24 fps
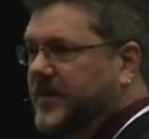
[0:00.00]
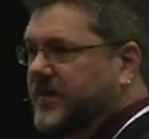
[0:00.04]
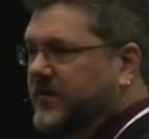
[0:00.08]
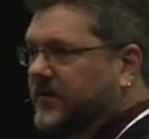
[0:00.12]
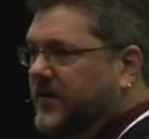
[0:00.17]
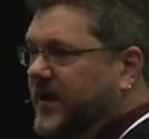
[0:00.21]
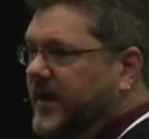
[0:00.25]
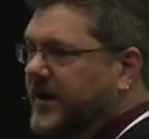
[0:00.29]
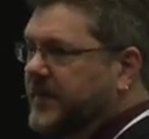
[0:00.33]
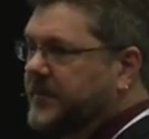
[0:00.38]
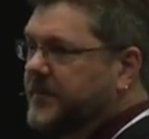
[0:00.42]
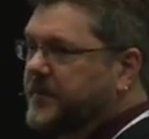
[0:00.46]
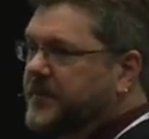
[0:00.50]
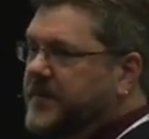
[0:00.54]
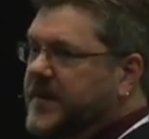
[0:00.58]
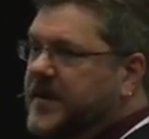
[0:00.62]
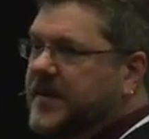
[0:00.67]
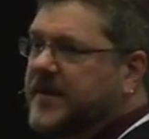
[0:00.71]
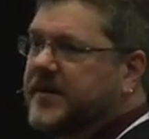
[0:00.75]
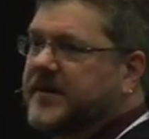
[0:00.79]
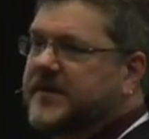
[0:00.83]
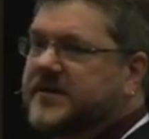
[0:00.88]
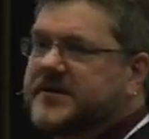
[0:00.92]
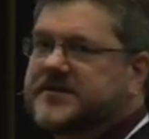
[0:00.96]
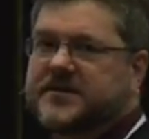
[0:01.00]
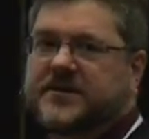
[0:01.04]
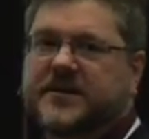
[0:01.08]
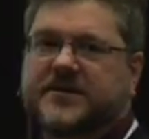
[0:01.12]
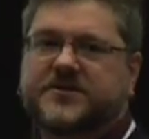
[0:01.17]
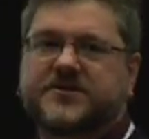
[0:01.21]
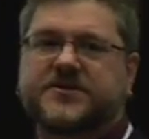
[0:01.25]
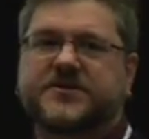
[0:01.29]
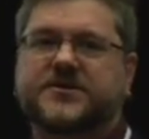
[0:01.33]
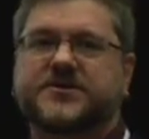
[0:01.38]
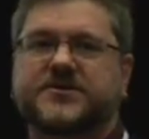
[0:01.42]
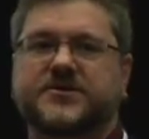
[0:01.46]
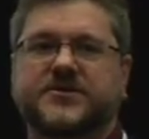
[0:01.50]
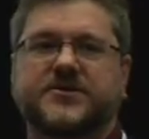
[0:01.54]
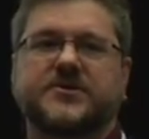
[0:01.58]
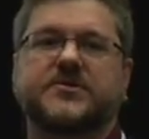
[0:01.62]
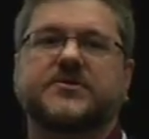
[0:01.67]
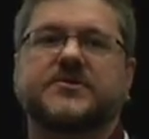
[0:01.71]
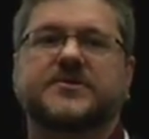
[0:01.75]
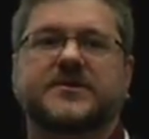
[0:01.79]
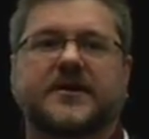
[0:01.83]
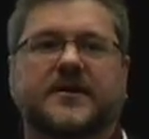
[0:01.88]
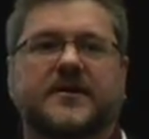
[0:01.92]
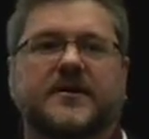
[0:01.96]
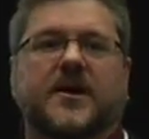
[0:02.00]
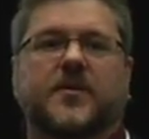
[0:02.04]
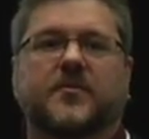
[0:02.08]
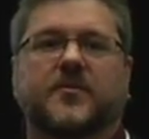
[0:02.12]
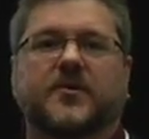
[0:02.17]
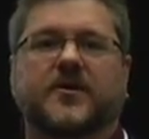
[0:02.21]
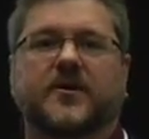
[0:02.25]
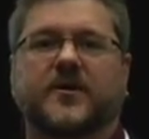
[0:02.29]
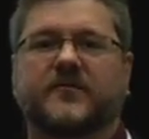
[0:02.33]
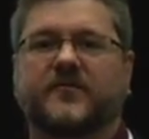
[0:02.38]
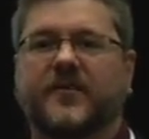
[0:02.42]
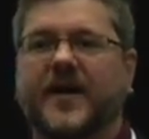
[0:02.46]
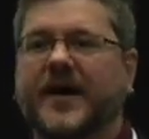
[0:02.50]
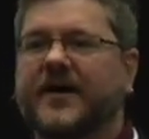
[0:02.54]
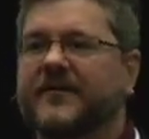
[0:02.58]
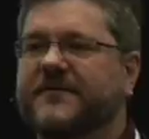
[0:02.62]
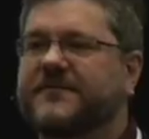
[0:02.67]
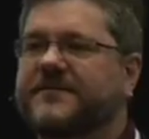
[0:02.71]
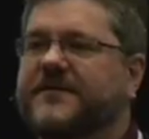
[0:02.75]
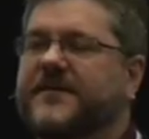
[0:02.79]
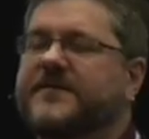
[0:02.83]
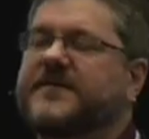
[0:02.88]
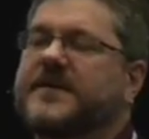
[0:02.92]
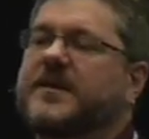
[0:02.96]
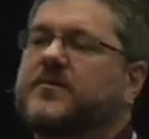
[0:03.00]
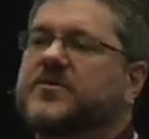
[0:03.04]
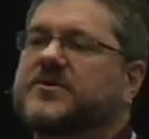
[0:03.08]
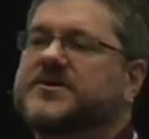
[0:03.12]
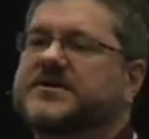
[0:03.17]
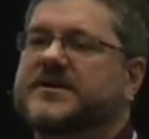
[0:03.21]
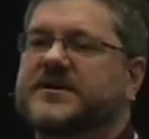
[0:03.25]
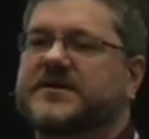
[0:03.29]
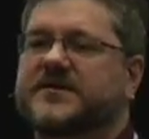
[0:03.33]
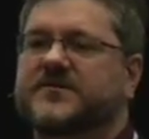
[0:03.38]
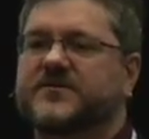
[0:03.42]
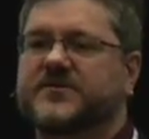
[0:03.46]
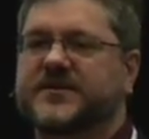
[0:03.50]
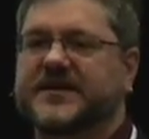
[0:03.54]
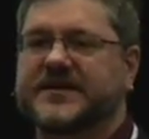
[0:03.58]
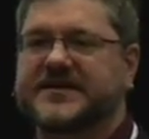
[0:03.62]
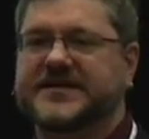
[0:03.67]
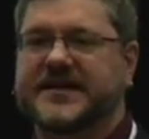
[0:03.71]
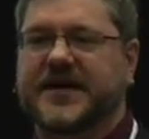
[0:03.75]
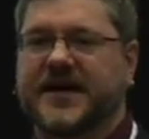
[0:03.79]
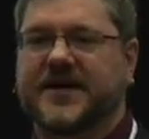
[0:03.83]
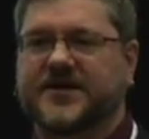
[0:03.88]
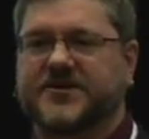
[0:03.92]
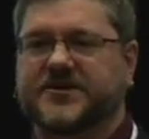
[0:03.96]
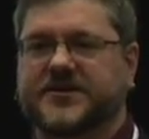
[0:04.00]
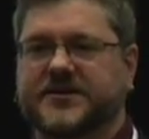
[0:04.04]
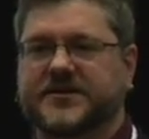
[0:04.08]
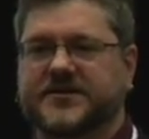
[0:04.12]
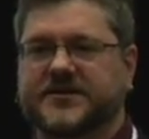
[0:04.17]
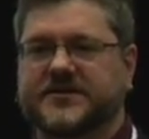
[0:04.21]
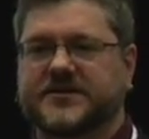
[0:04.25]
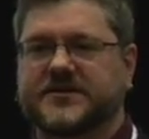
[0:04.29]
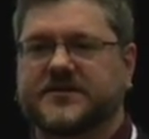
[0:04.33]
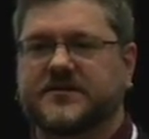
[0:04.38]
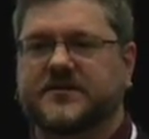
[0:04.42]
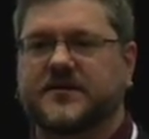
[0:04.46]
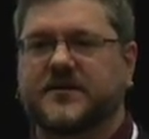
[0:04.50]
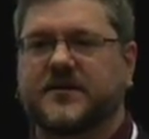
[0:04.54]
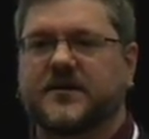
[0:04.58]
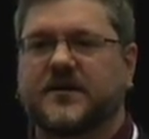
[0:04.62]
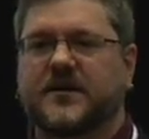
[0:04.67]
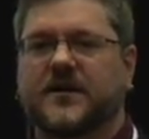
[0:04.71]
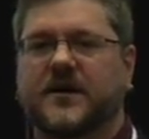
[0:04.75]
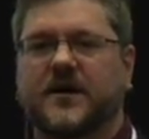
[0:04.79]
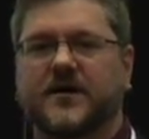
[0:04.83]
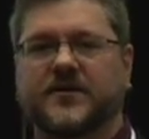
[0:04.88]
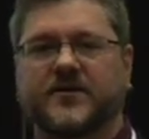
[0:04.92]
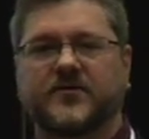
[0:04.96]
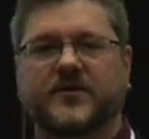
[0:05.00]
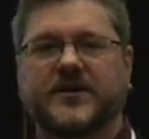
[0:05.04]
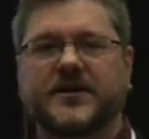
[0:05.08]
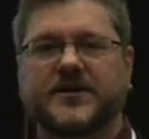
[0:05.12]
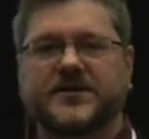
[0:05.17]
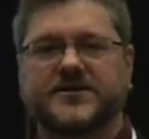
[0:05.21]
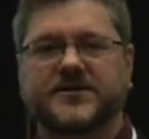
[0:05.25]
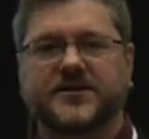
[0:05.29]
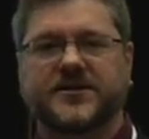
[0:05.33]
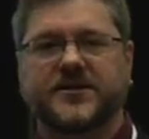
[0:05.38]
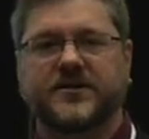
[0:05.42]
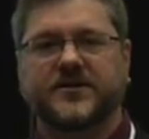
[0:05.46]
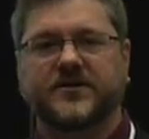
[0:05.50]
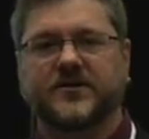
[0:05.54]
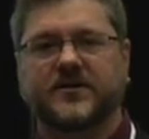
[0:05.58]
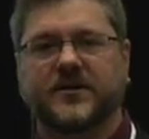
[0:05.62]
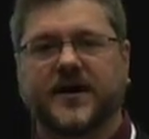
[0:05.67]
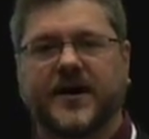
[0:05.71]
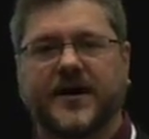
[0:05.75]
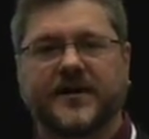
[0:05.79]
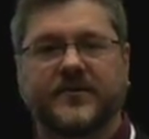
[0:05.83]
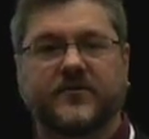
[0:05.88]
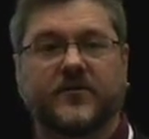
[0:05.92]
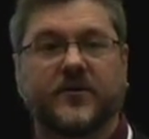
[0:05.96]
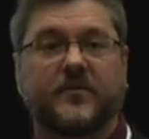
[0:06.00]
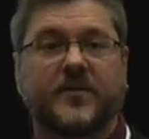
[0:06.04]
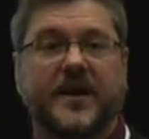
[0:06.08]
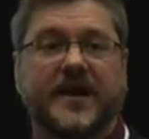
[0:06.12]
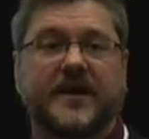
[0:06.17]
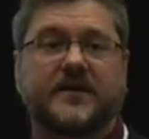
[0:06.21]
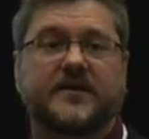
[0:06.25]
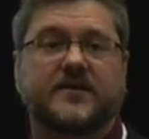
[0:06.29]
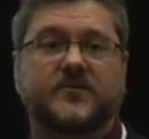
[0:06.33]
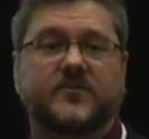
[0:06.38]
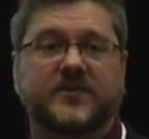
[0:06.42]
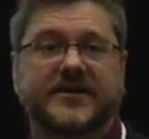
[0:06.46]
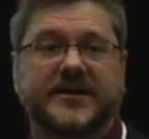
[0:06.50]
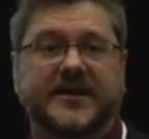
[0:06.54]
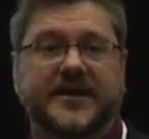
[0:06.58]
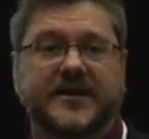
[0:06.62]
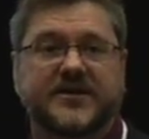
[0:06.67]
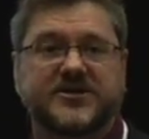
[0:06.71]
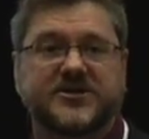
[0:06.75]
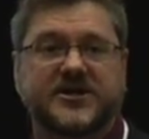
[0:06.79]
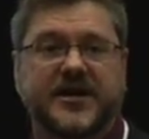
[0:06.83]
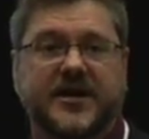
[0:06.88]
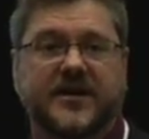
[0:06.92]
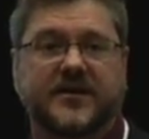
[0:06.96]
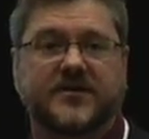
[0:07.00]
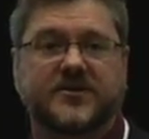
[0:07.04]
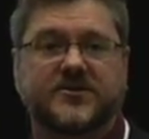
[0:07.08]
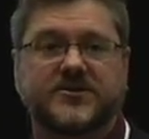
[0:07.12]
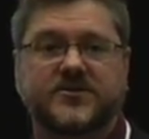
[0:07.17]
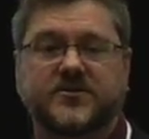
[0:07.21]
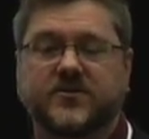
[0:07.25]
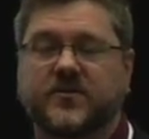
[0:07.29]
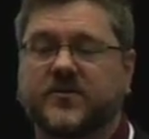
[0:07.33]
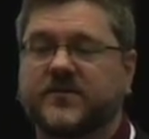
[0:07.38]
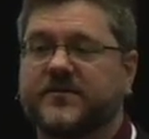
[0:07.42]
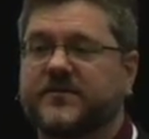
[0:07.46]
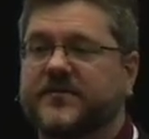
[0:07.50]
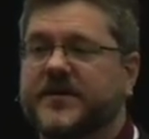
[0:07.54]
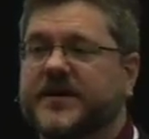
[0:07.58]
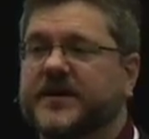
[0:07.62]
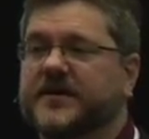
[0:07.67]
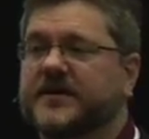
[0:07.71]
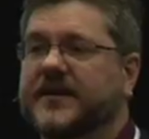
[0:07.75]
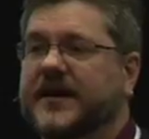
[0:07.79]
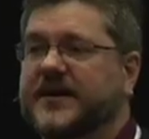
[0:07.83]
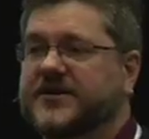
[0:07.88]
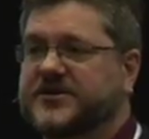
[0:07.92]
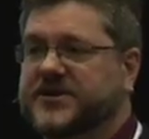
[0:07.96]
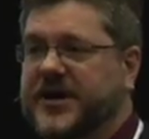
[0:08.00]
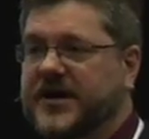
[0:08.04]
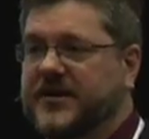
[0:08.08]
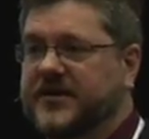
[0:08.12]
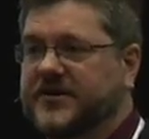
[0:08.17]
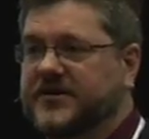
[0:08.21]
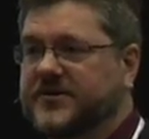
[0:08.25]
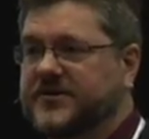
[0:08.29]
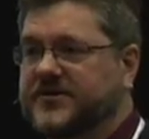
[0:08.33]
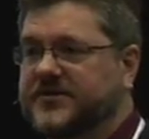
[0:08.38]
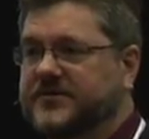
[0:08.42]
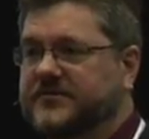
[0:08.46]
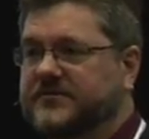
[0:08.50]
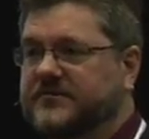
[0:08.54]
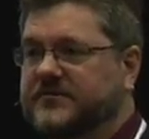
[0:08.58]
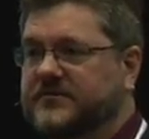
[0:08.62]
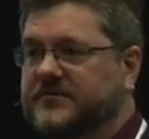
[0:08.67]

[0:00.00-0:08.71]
right? So let's just choose a number of about 15% of transactions on 3D Secure either abandon when they get challenged or fail that challenge.